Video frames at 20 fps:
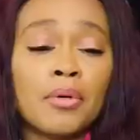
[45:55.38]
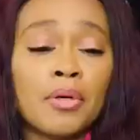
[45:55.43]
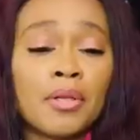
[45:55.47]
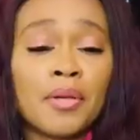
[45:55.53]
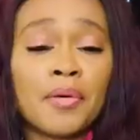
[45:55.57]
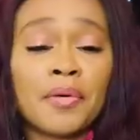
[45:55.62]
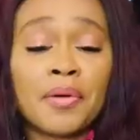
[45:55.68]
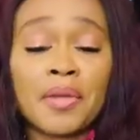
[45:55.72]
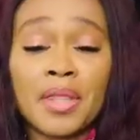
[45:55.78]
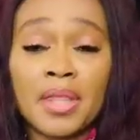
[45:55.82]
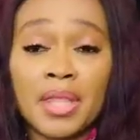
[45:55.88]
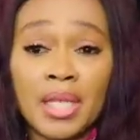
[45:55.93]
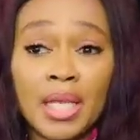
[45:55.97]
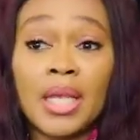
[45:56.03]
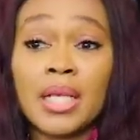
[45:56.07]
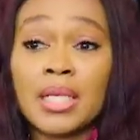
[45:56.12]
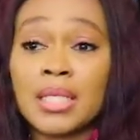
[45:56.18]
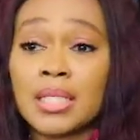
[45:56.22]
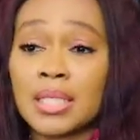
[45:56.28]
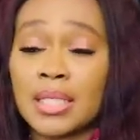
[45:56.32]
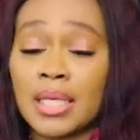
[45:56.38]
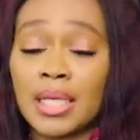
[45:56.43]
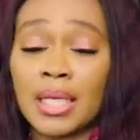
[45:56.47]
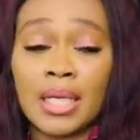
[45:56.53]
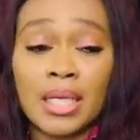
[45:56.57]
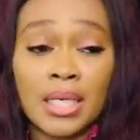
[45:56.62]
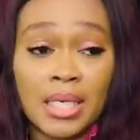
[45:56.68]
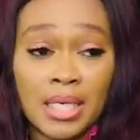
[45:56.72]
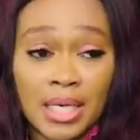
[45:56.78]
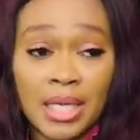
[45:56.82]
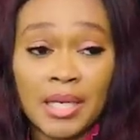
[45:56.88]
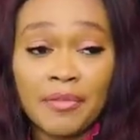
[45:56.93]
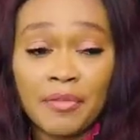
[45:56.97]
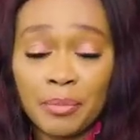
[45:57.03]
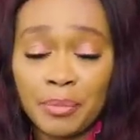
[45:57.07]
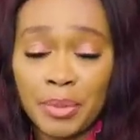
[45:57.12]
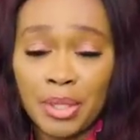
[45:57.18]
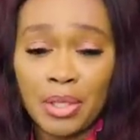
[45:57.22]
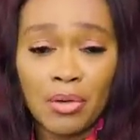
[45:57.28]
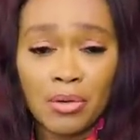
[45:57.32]
But there are things that can
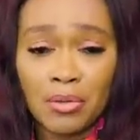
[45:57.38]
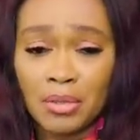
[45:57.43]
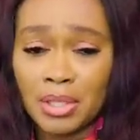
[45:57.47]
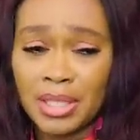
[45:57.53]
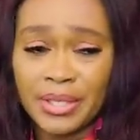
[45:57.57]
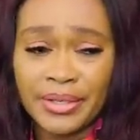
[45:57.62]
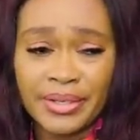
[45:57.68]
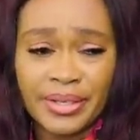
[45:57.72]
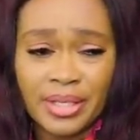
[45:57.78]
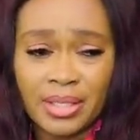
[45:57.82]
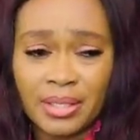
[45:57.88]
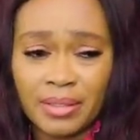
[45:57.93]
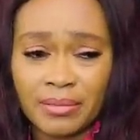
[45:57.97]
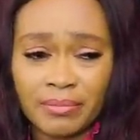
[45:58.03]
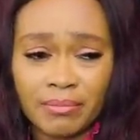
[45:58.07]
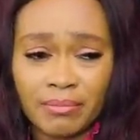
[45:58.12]
never be conquered.